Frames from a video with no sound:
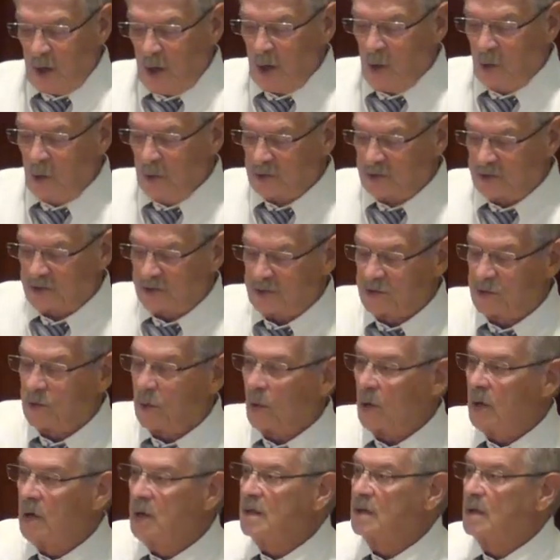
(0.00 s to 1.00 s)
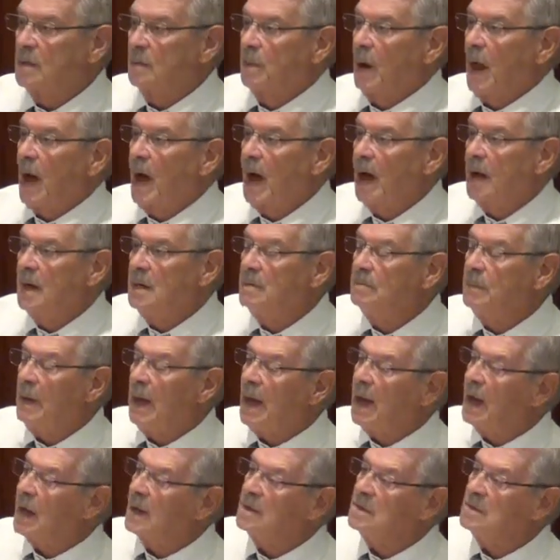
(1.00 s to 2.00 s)
who is the story of the blind
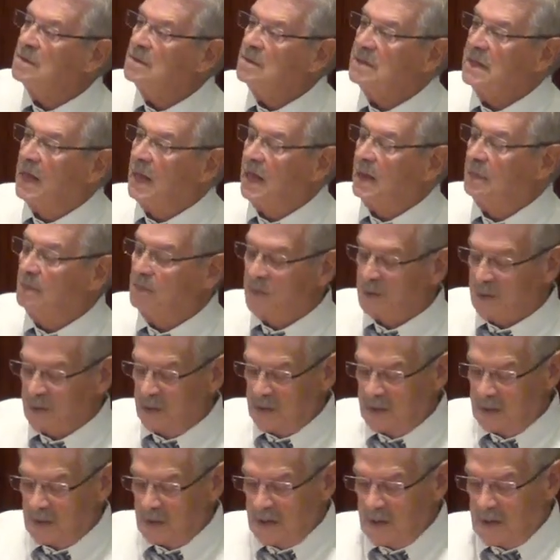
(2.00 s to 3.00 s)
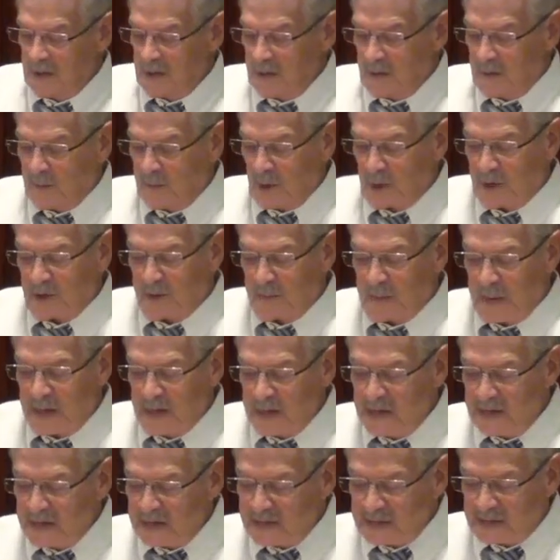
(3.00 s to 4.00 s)
man named
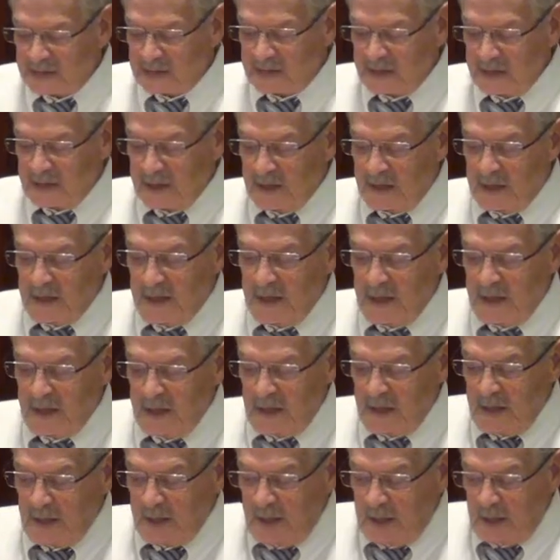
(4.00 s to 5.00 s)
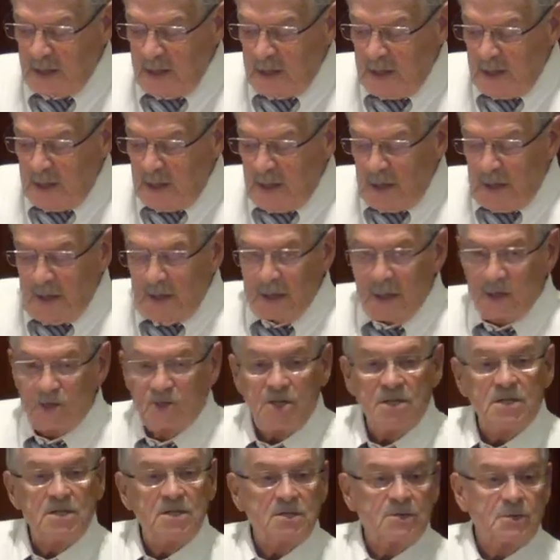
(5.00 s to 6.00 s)
Bartimaeus that
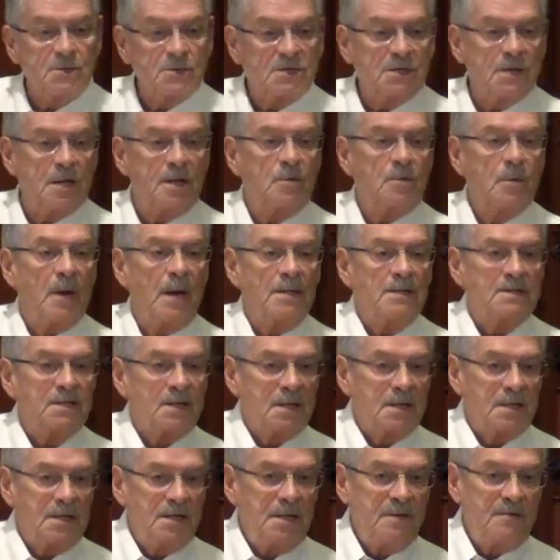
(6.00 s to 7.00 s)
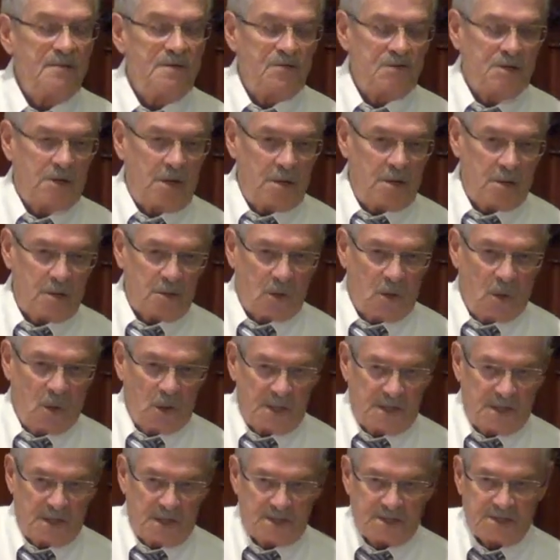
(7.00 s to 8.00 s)
Jesus was getting ready to leave
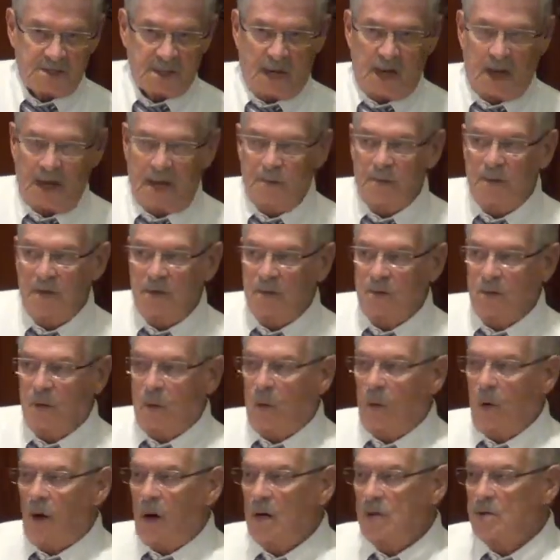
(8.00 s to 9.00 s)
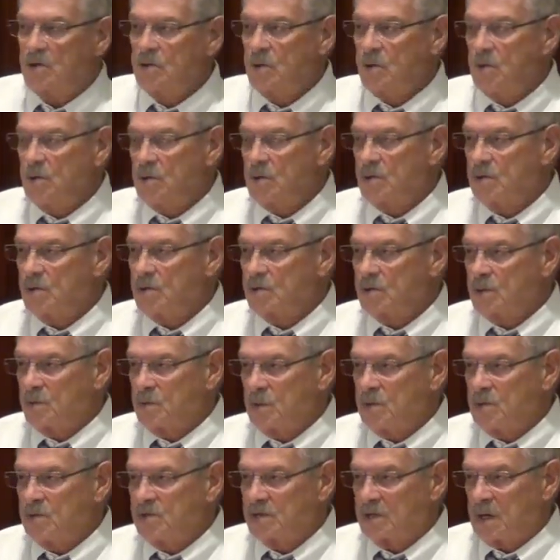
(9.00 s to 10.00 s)
Jericho at this time and go on to
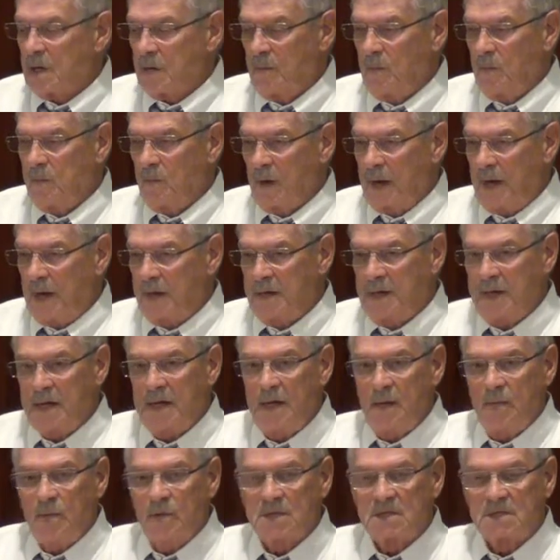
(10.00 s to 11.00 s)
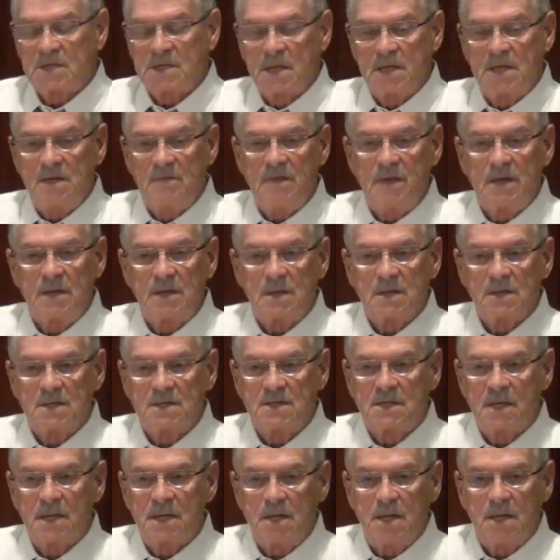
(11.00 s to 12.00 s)
Jerusalem. And he was leaving the
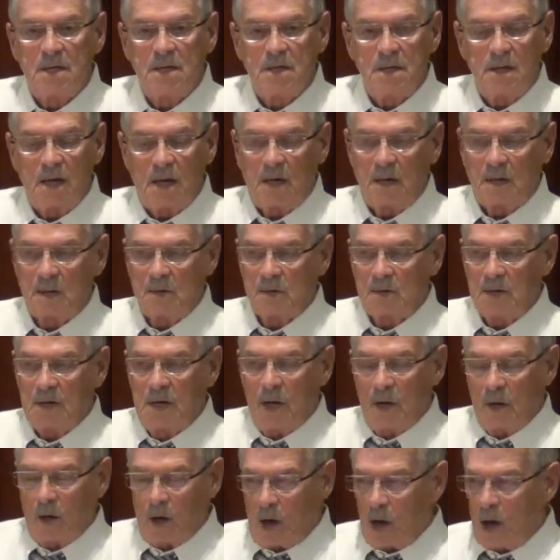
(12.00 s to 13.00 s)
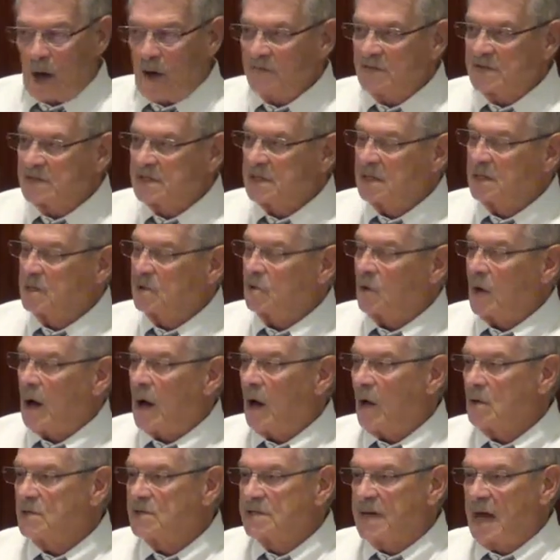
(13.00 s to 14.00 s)
city. Uh, obviously,
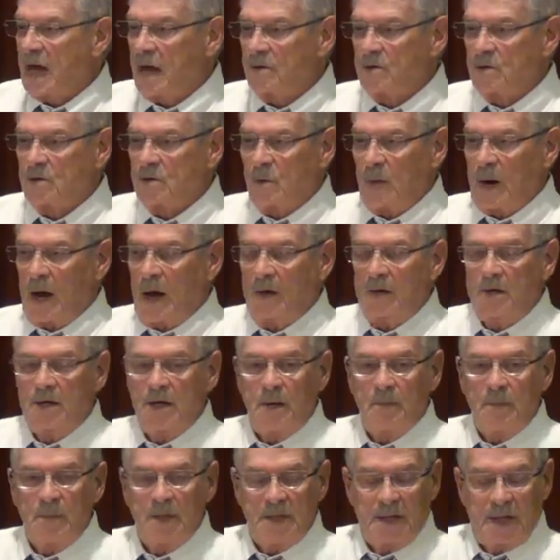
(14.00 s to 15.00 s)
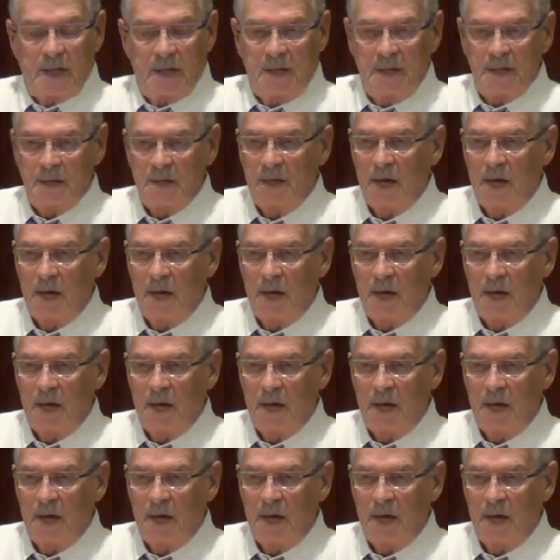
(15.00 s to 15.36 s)
crowds gathered around him and they